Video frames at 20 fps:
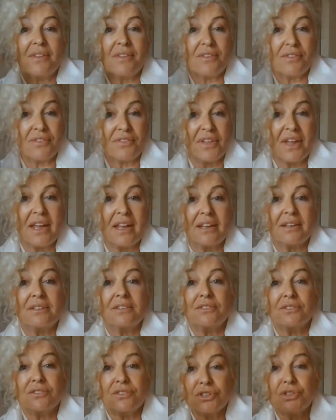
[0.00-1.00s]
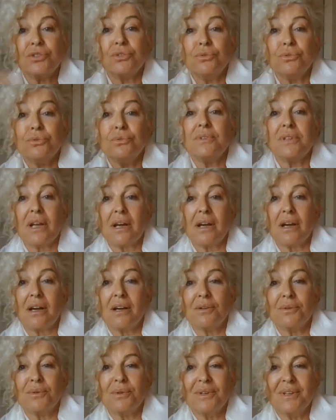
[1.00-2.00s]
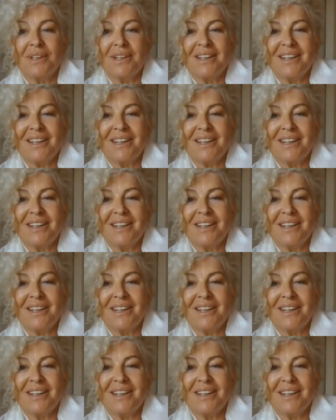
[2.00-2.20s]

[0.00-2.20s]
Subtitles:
then to now